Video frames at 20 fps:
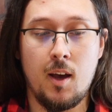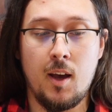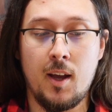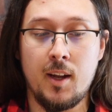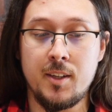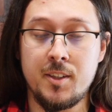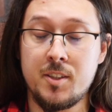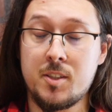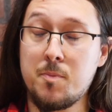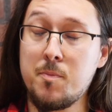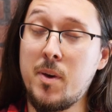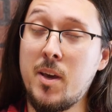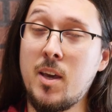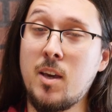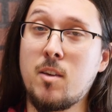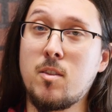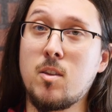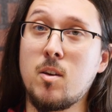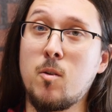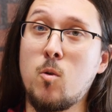and
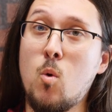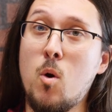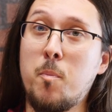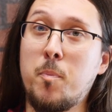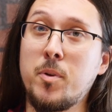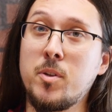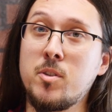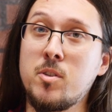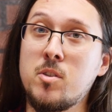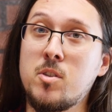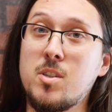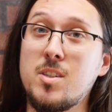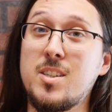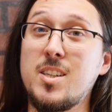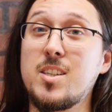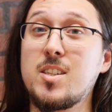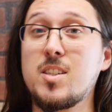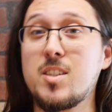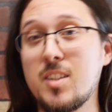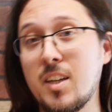make the weapons
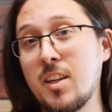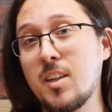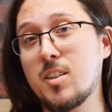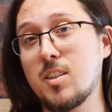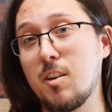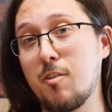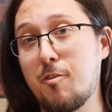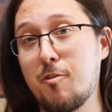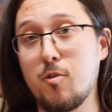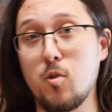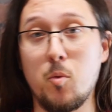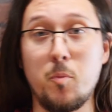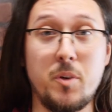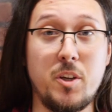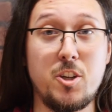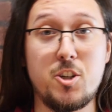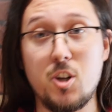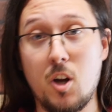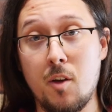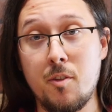distinctive
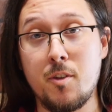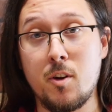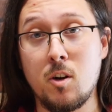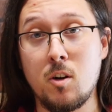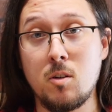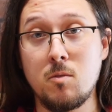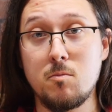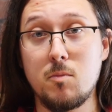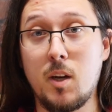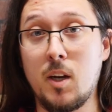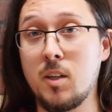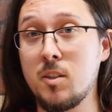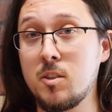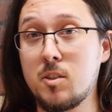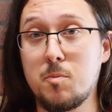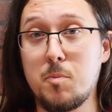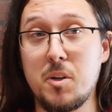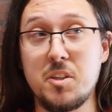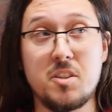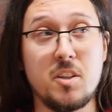from each other
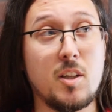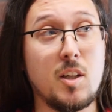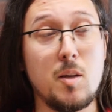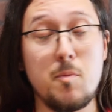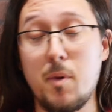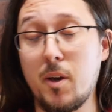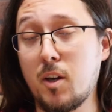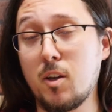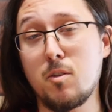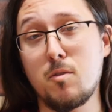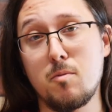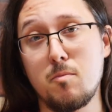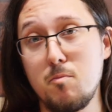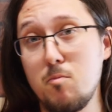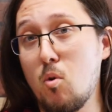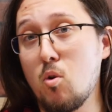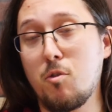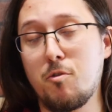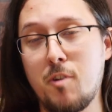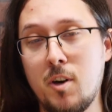and basically make it
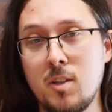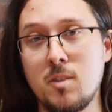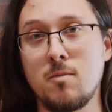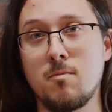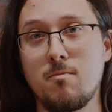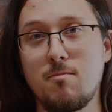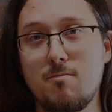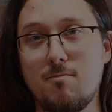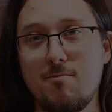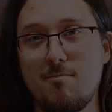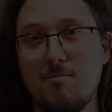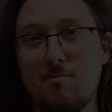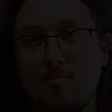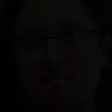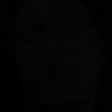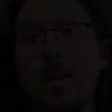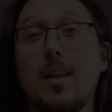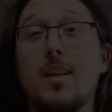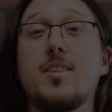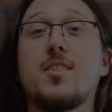more fun.
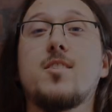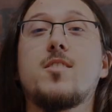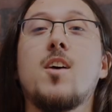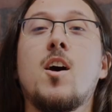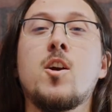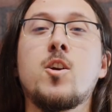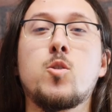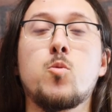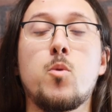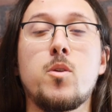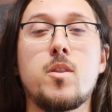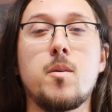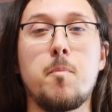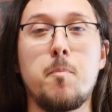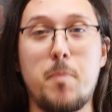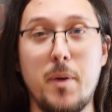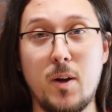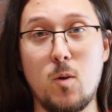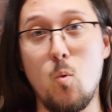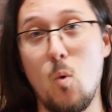Let's start with the
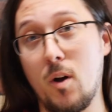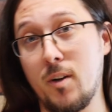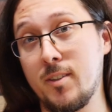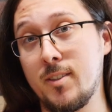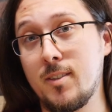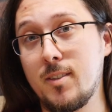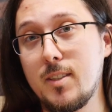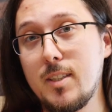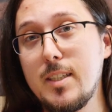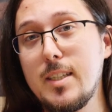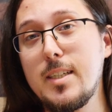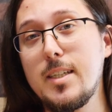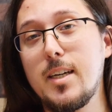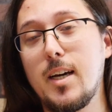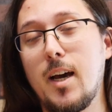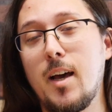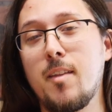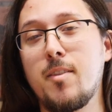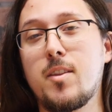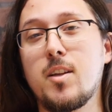big one,
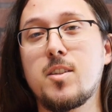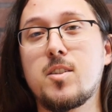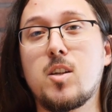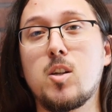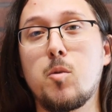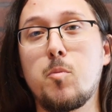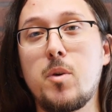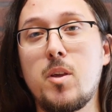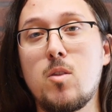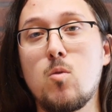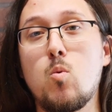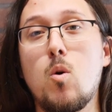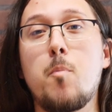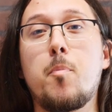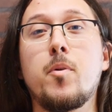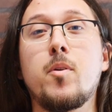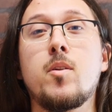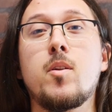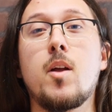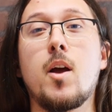and that's going to be the
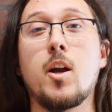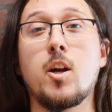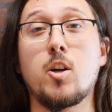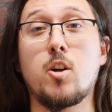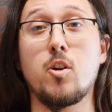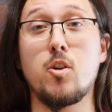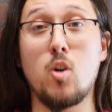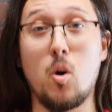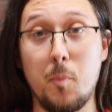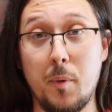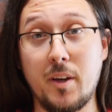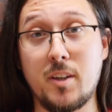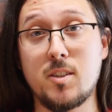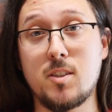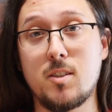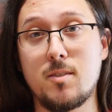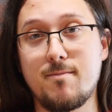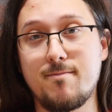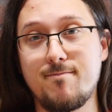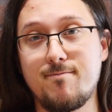weapon
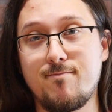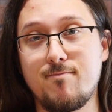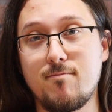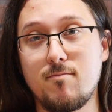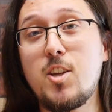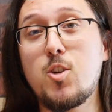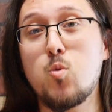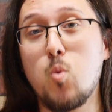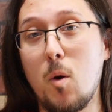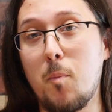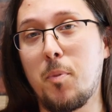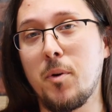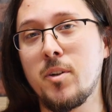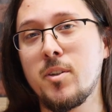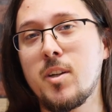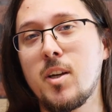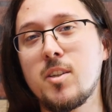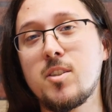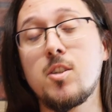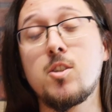ergonomics. Each
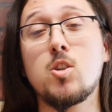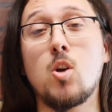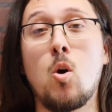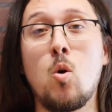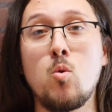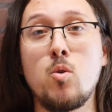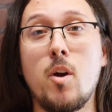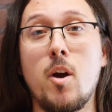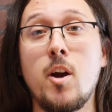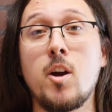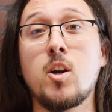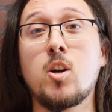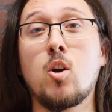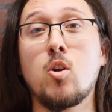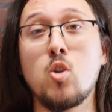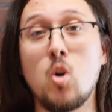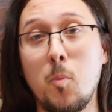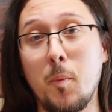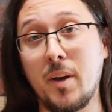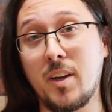weapon has its own
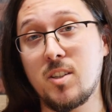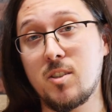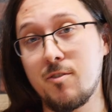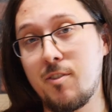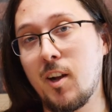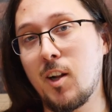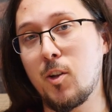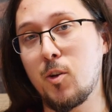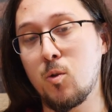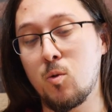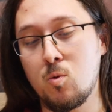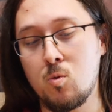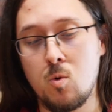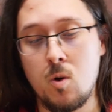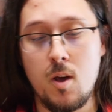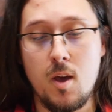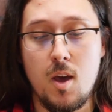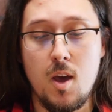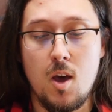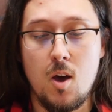ergonomics value,